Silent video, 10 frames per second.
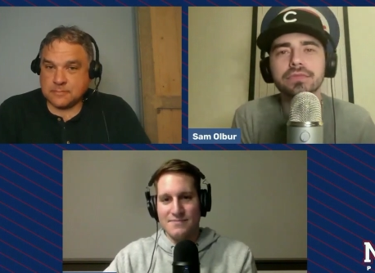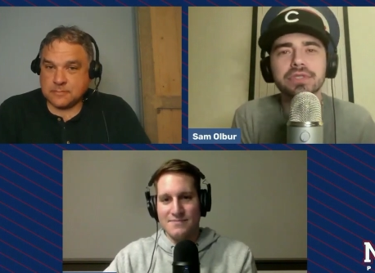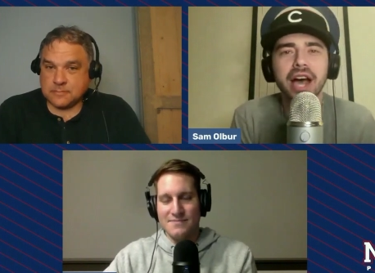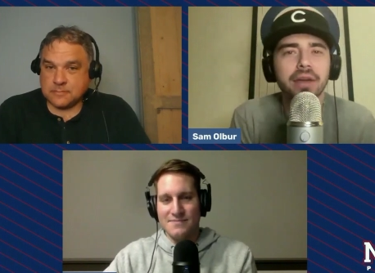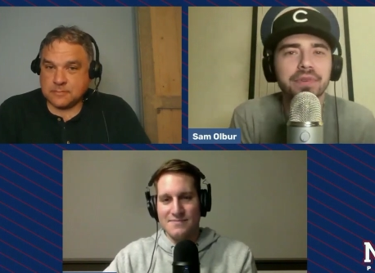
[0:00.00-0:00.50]

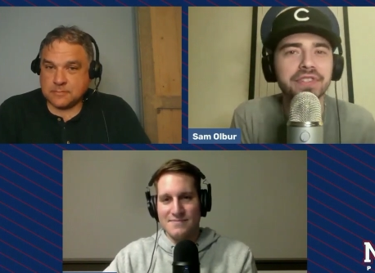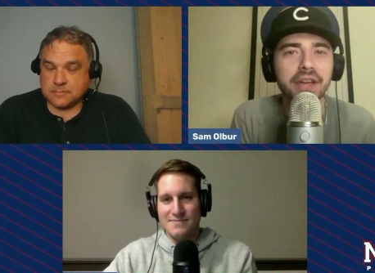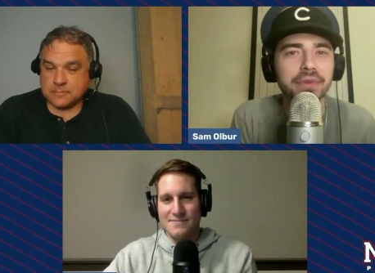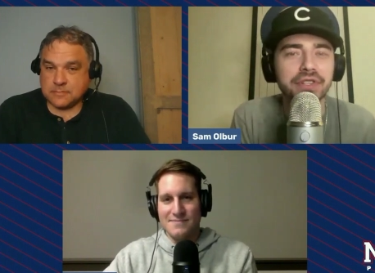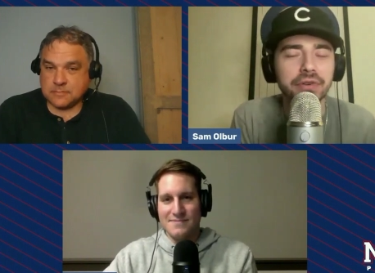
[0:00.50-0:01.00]
Speaker 1: It's got to be
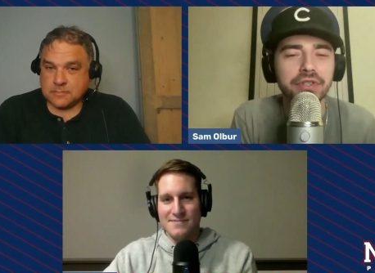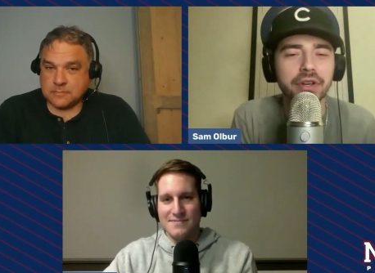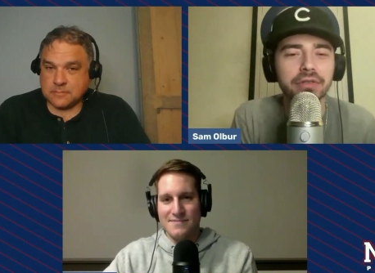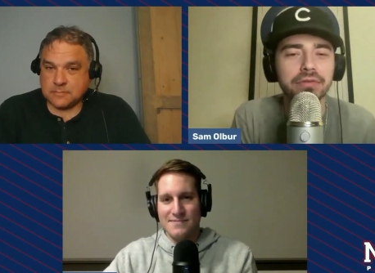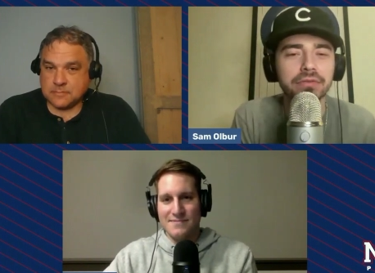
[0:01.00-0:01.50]
Sammy
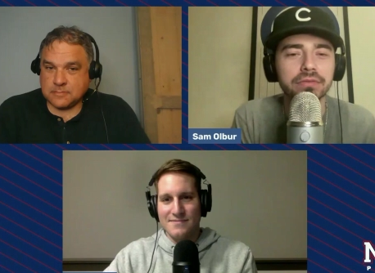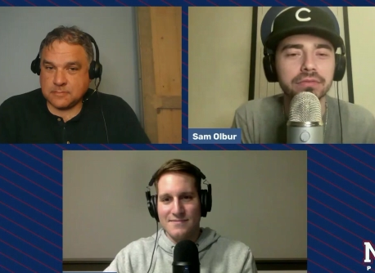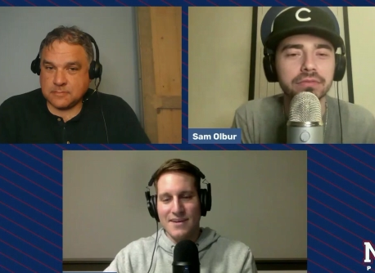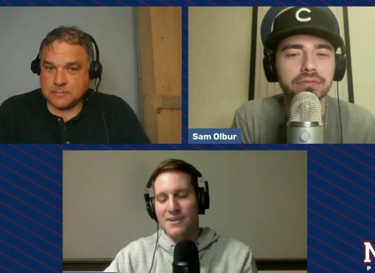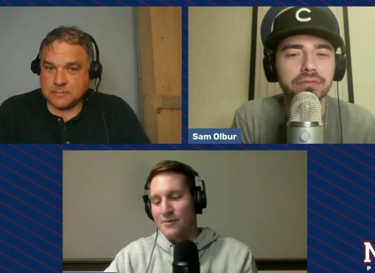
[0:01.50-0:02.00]
Sosa.
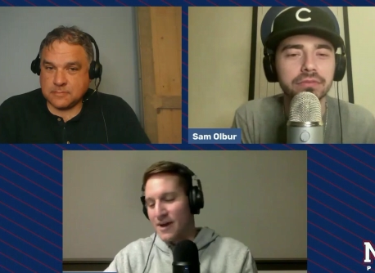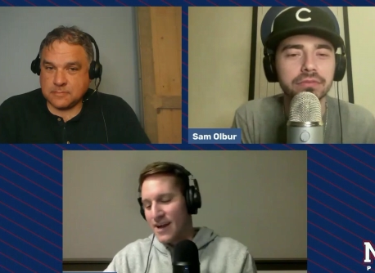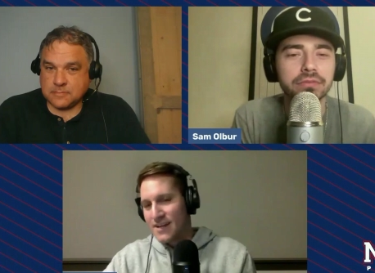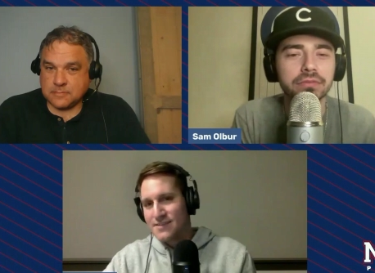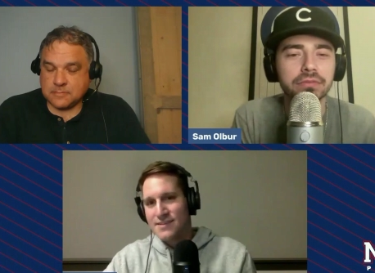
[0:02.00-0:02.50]

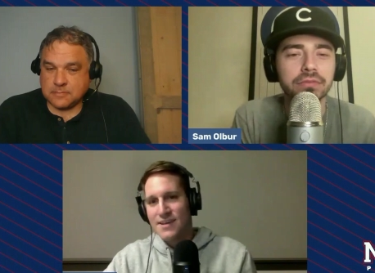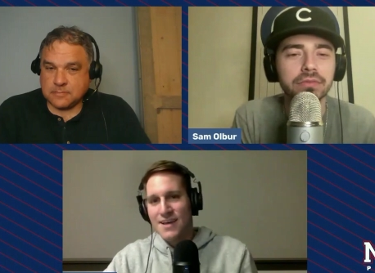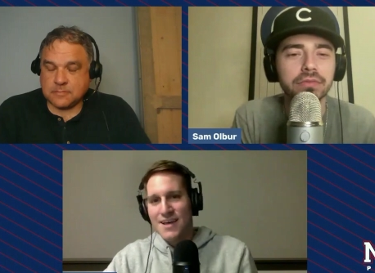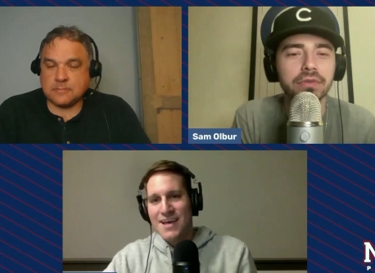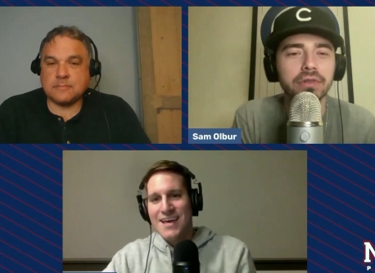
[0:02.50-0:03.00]
Incorrect.
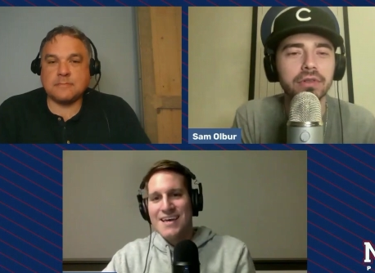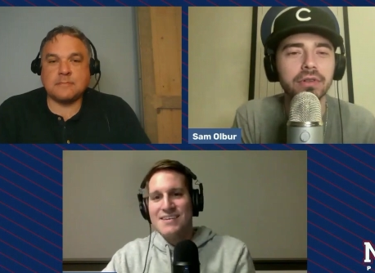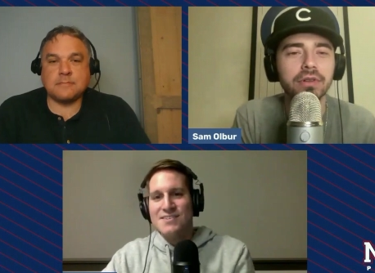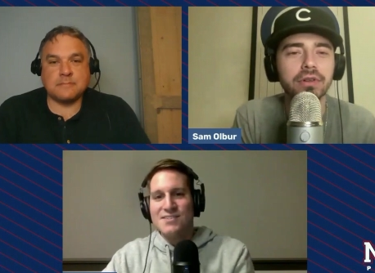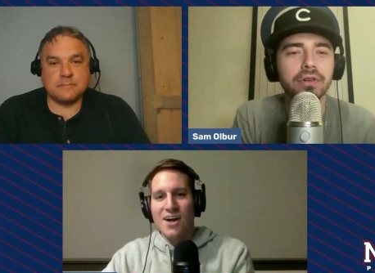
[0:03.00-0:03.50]

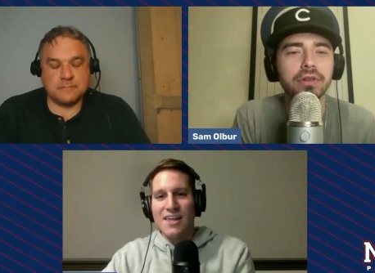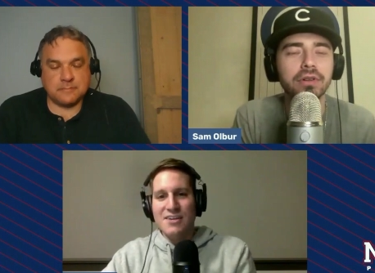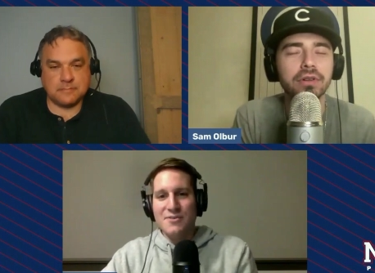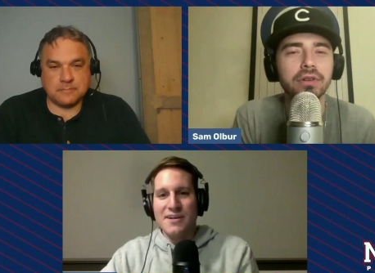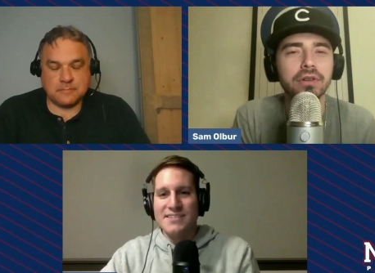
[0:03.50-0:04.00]
Sully,
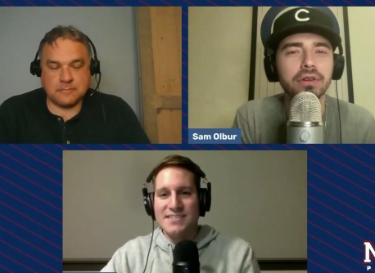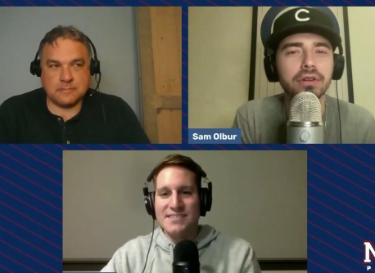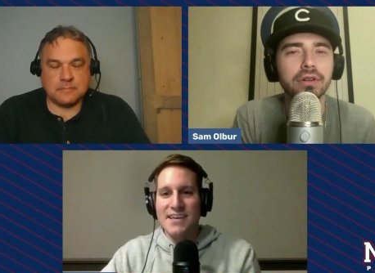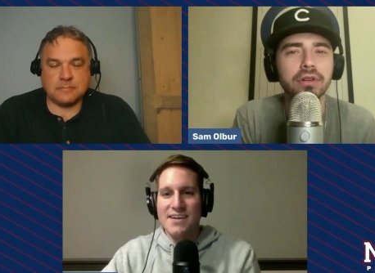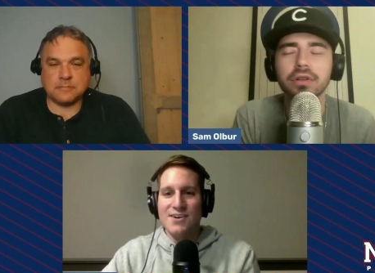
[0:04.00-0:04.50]
you could
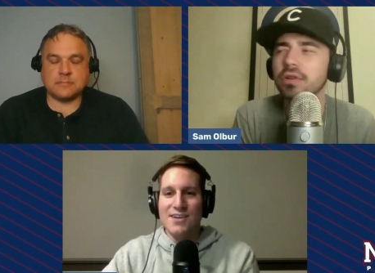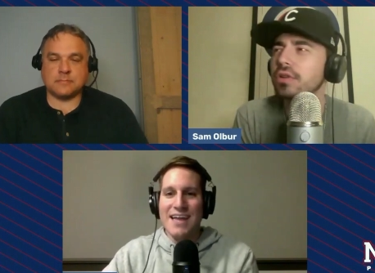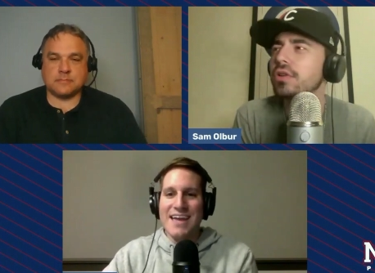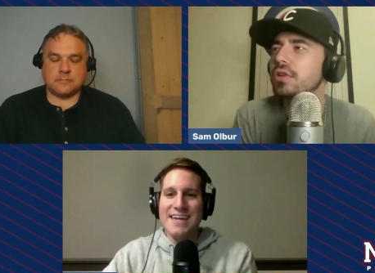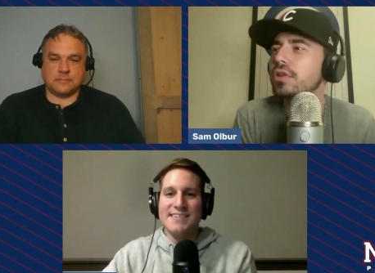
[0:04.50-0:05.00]
steal
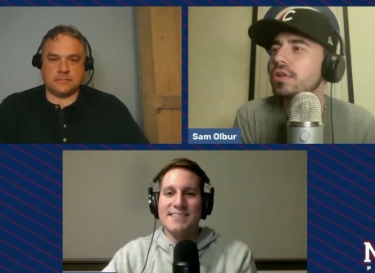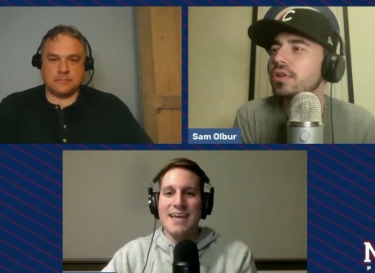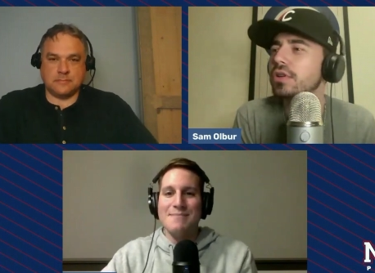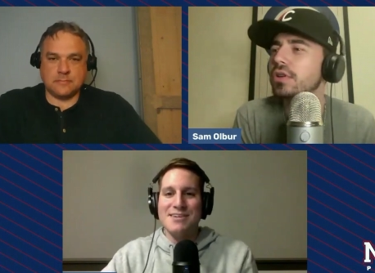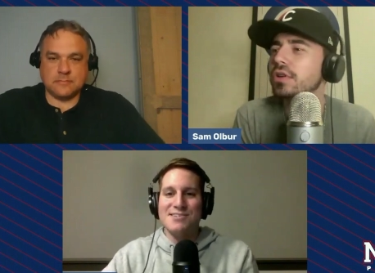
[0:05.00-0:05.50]
A.
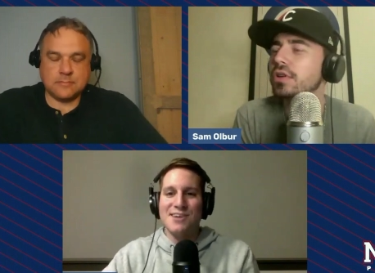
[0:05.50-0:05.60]
Sammy